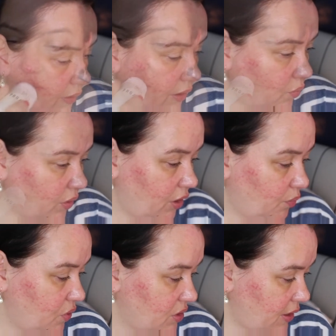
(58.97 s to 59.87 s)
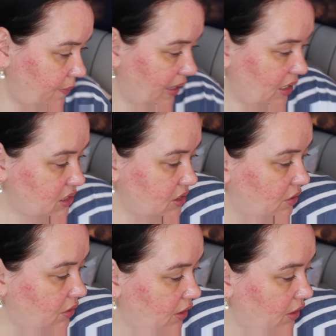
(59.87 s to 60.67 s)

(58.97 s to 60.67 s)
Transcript: And then we're going to put a base on.